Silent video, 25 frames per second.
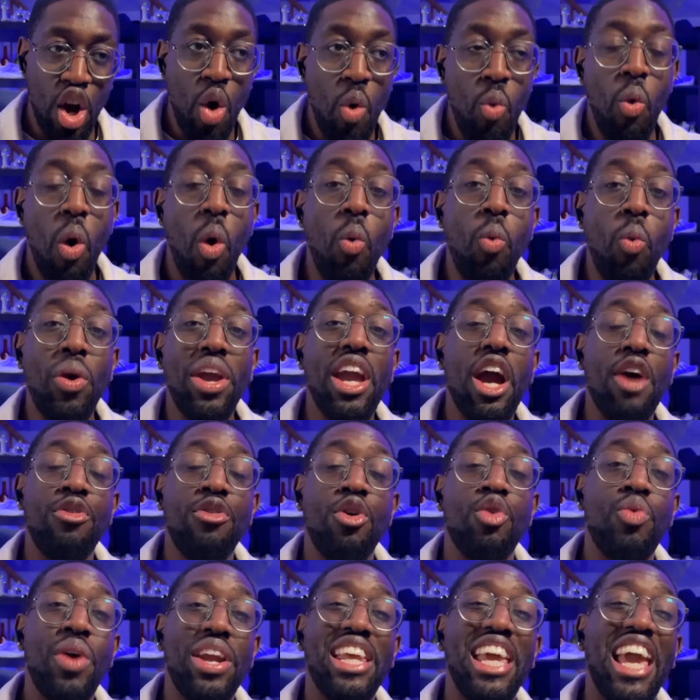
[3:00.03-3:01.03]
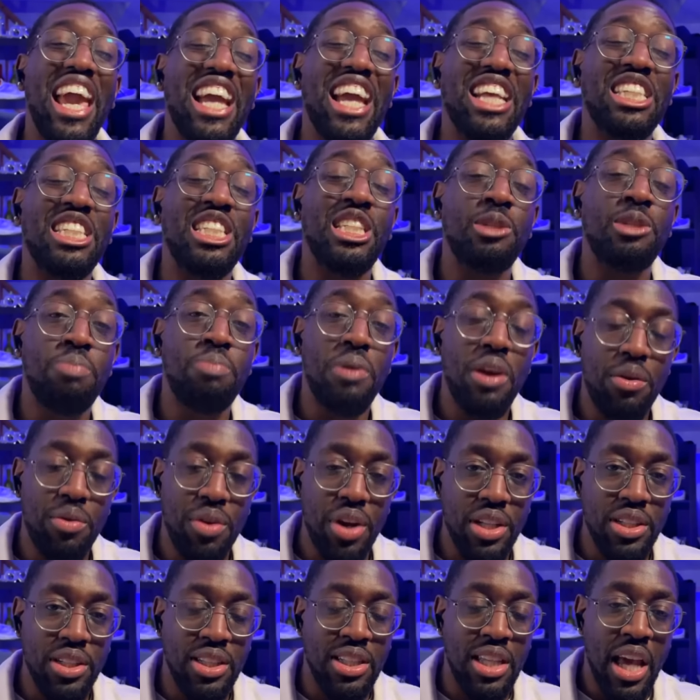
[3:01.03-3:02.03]
what we have already
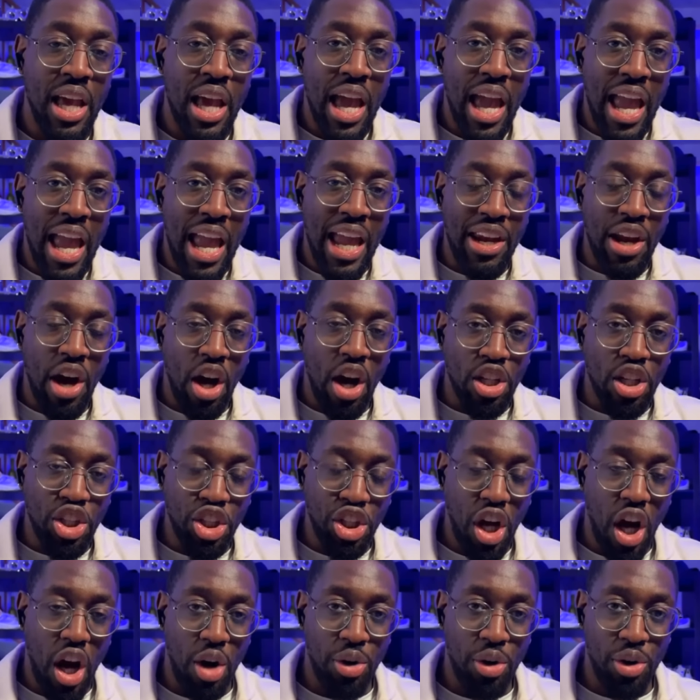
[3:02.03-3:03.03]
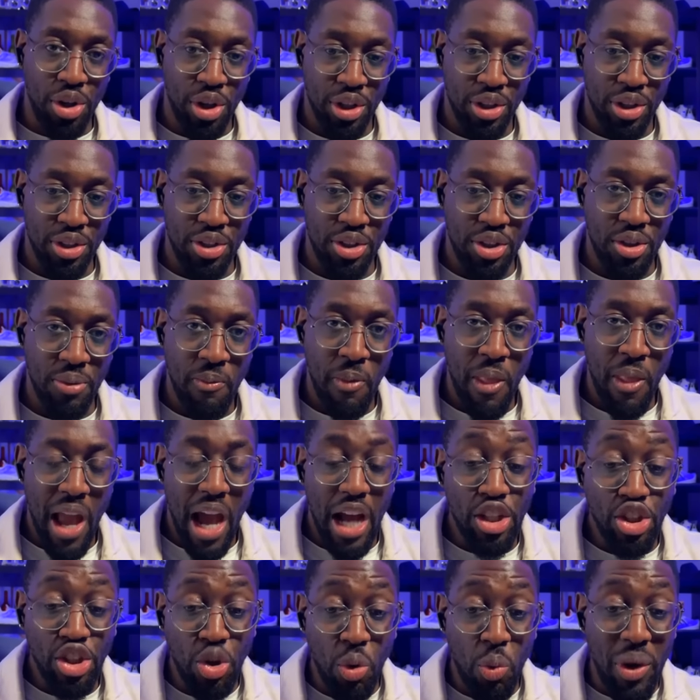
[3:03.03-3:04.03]
experienced in our childhoods.
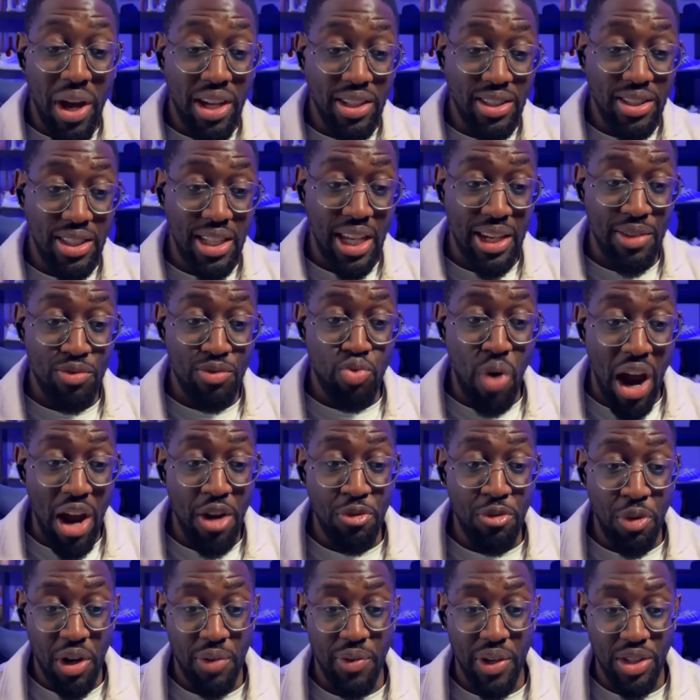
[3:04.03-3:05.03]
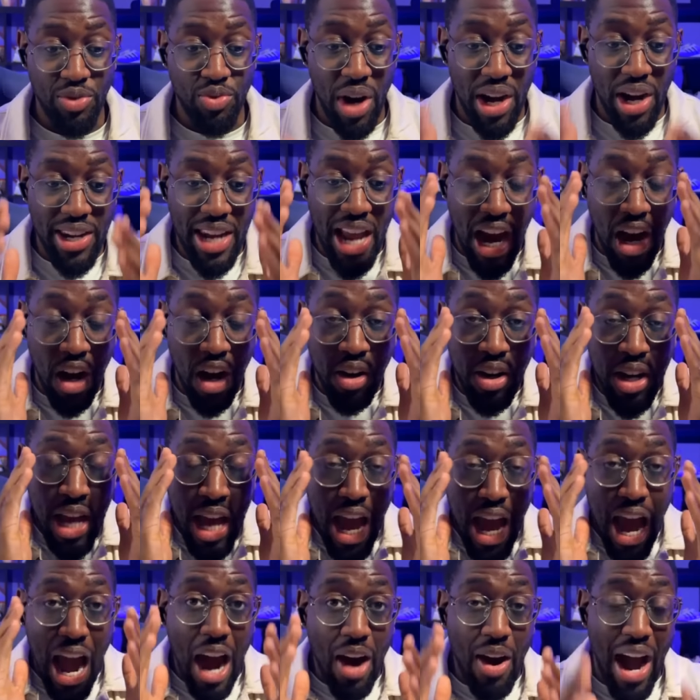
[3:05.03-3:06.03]
And so we are seeing right in front of us right now
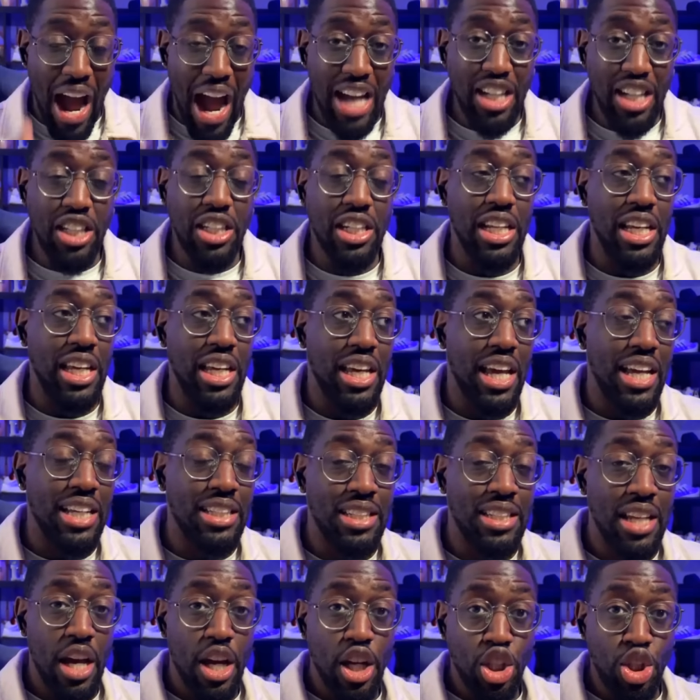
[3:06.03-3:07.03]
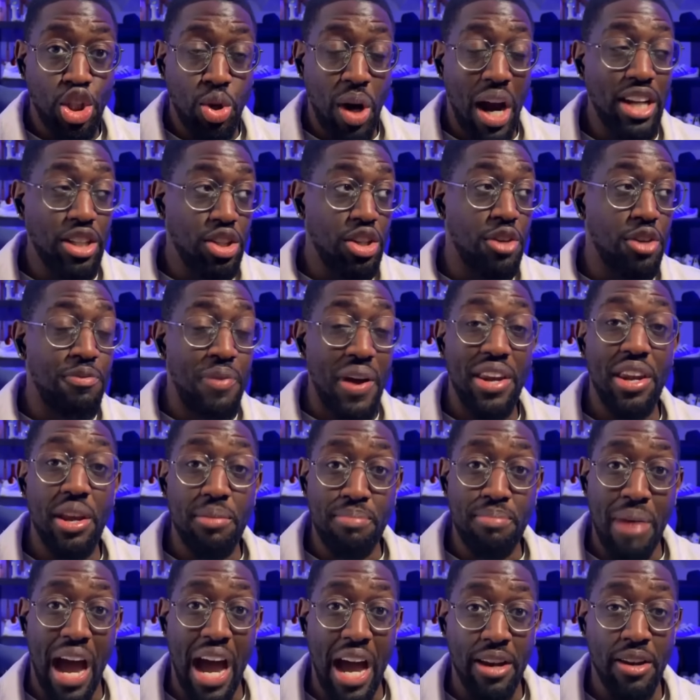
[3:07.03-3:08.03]
how Ashley is trying to defend a
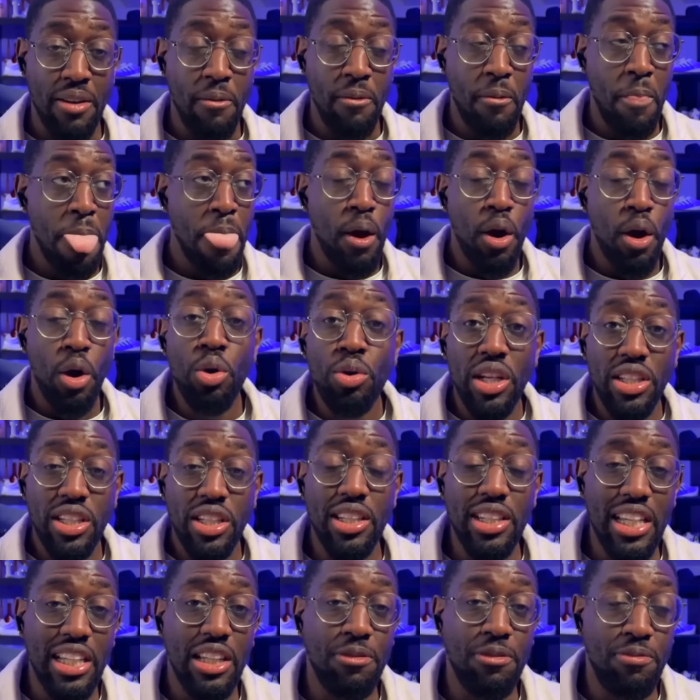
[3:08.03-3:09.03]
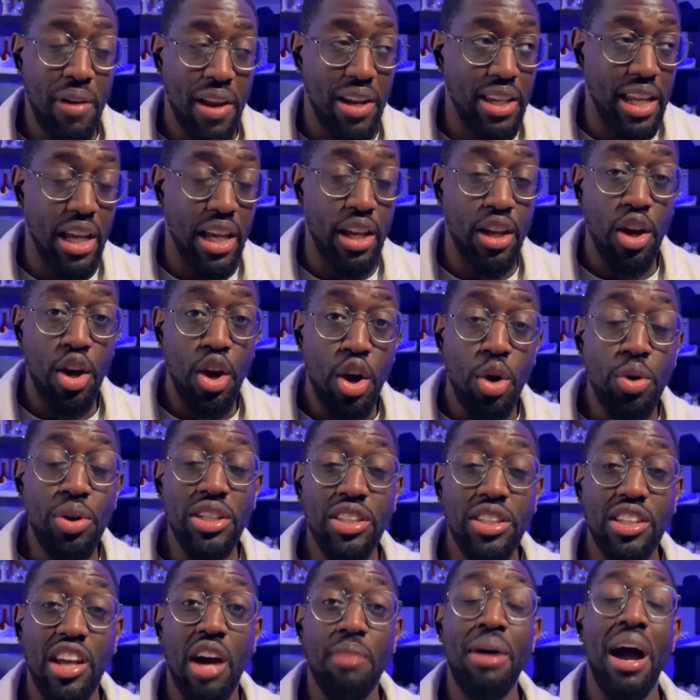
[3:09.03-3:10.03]
man who doesn't need defending, who
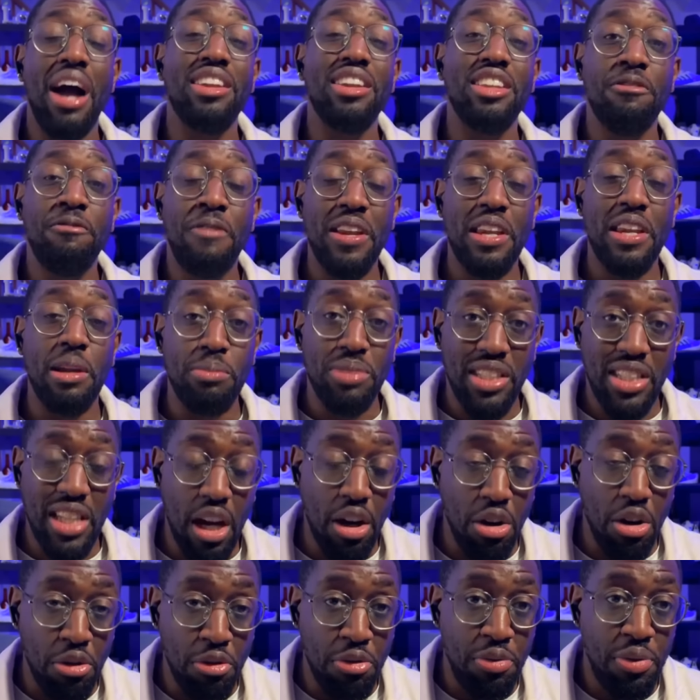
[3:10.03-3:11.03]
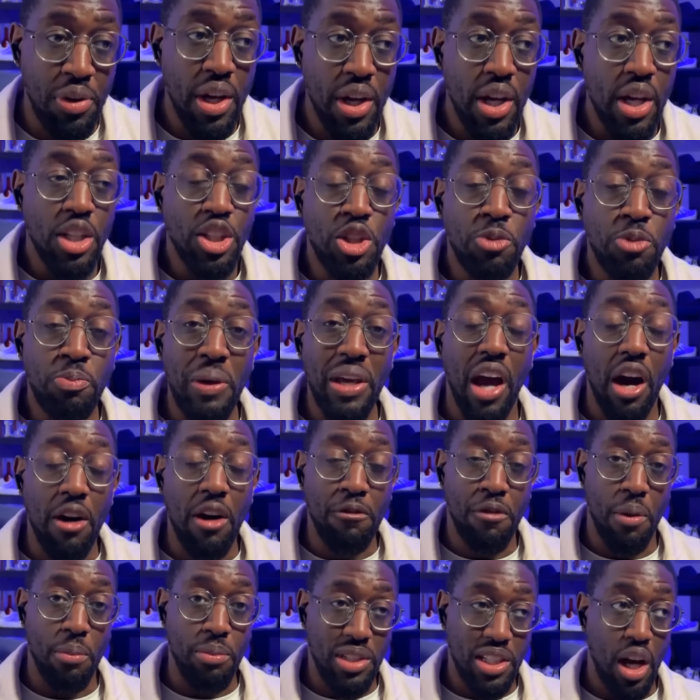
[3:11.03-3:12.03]
needs to come out and defend himself, speak up
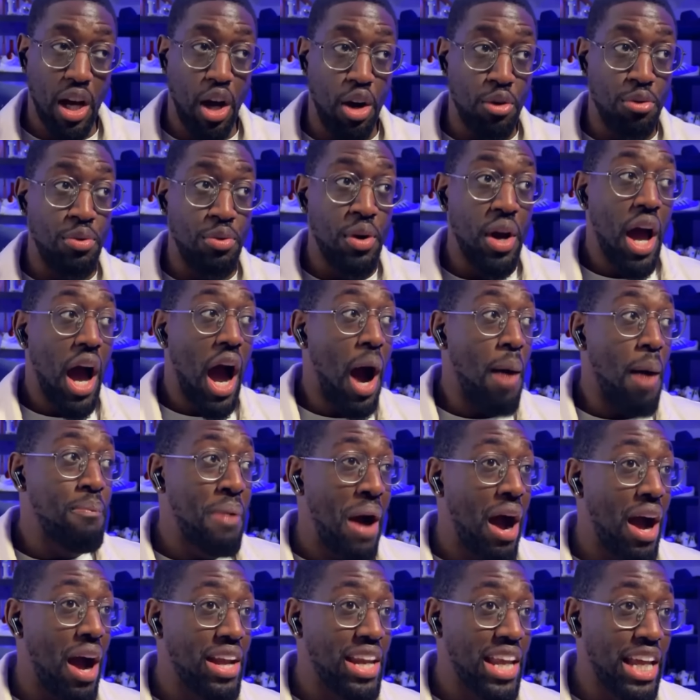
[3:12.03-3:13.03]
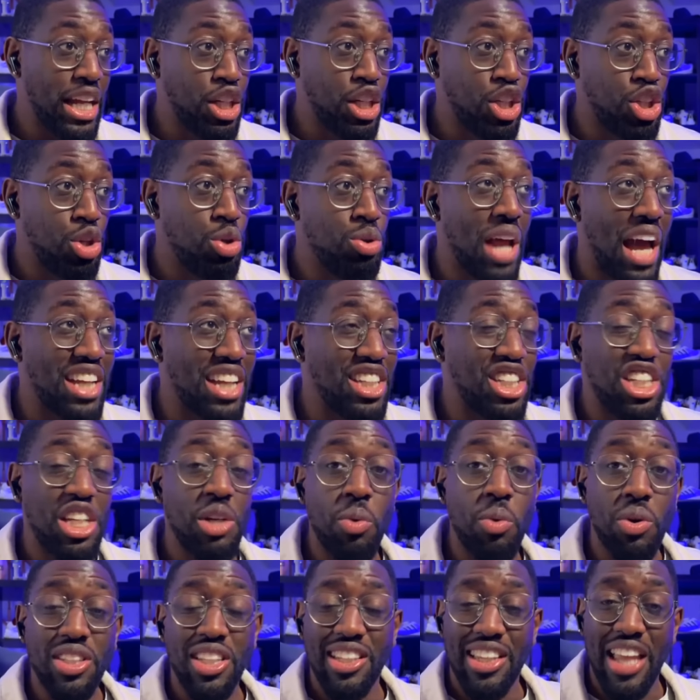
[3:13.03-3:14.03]
for himself about an issue that she
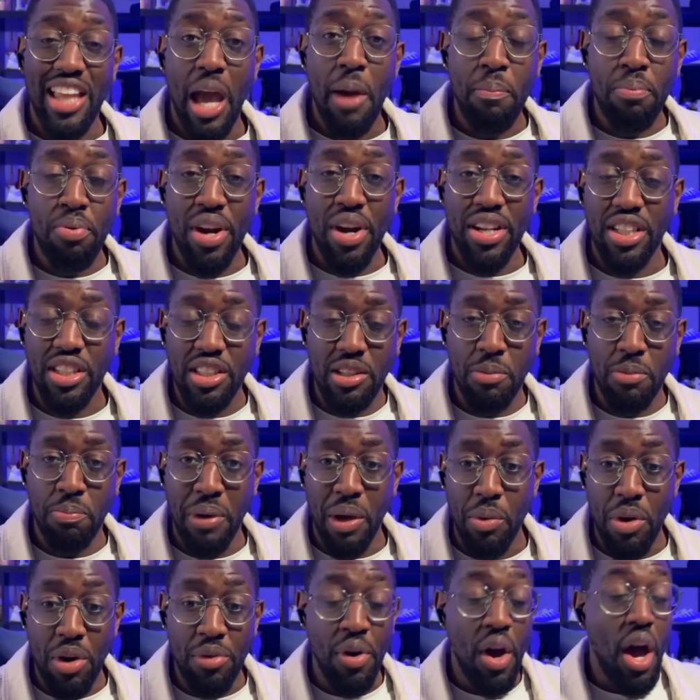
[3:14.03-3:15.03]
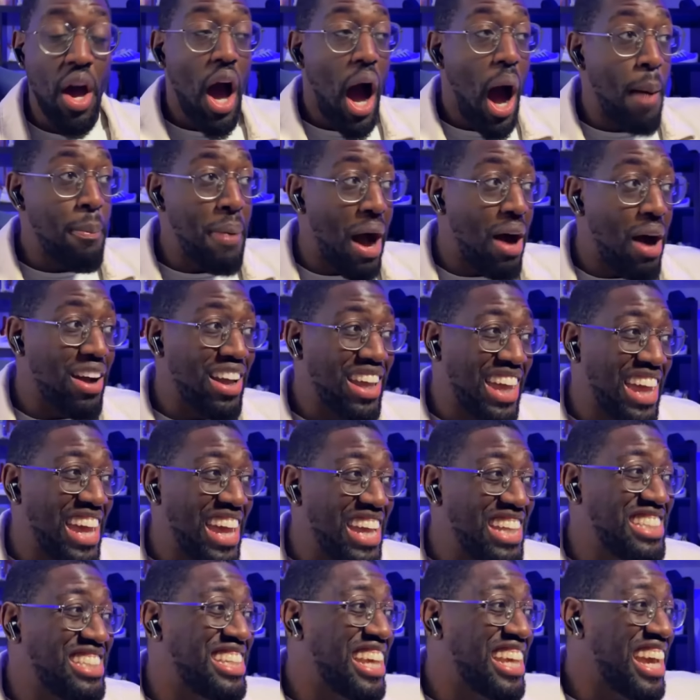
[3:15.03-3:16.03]
wasn't there present to be with, about
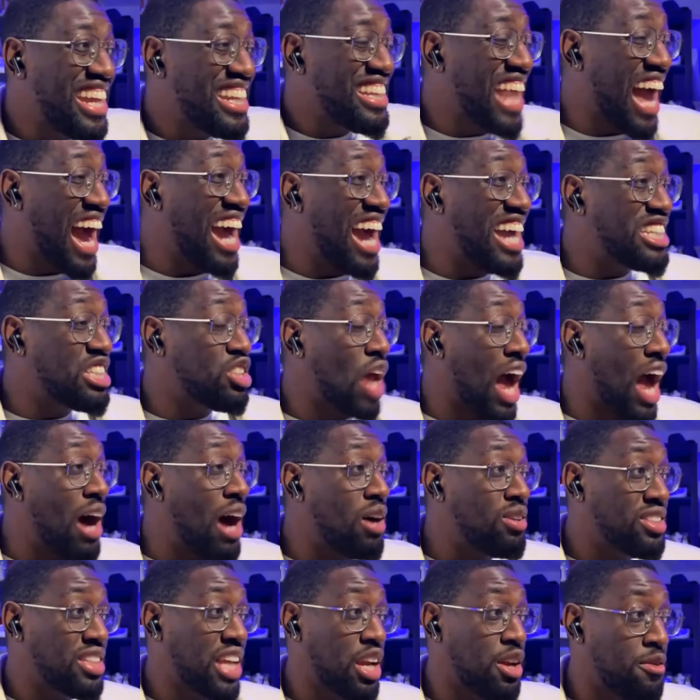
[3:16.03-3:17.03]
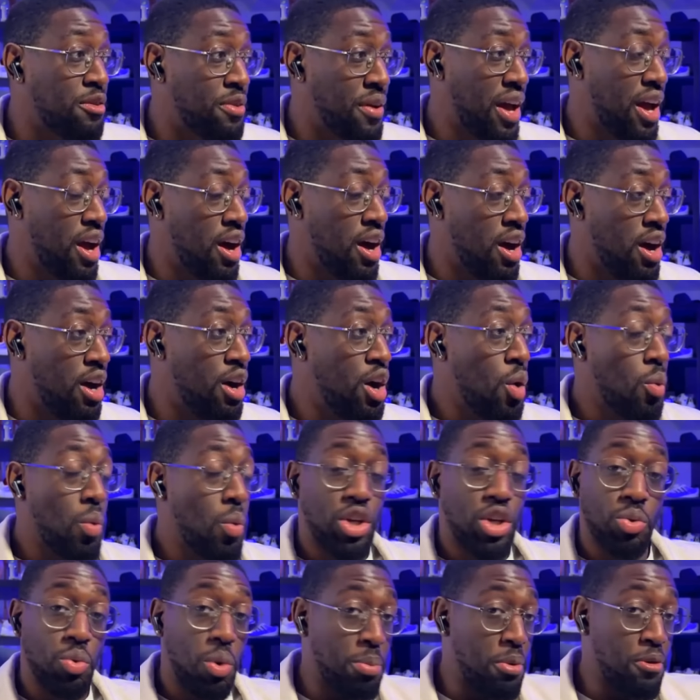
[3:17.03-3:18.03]
kids that is outside of her,
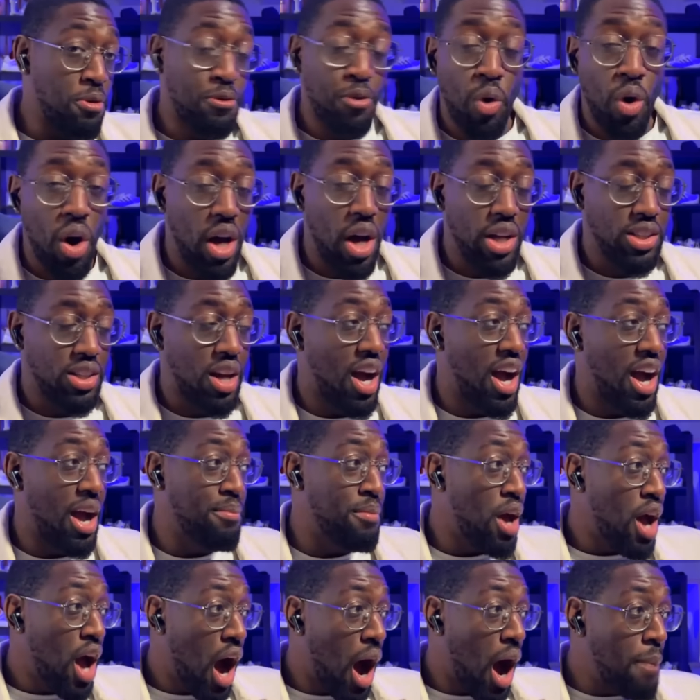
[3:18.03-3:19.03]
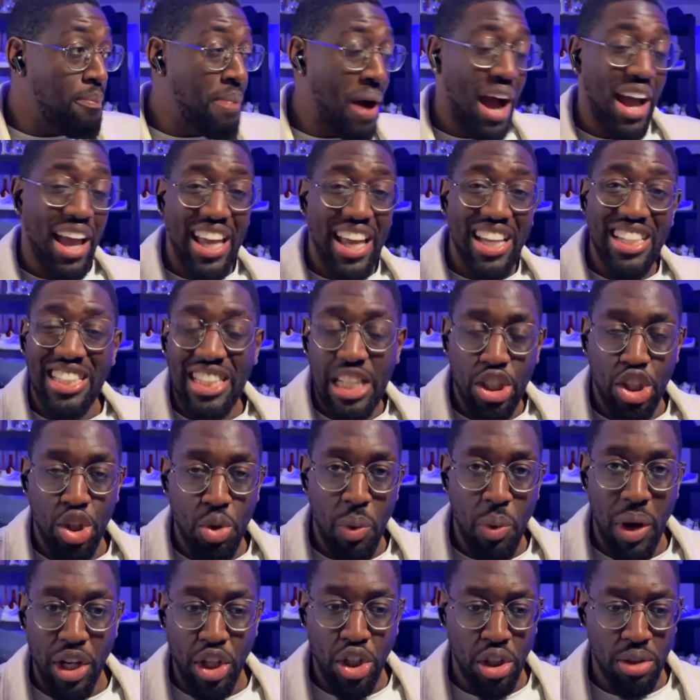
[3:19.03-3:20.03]
which were before her time, about his
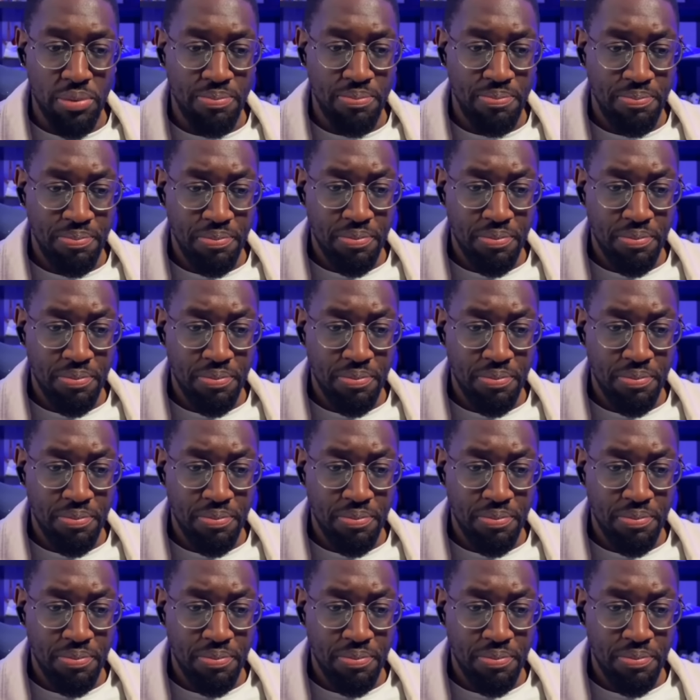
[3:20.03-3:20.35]
situation.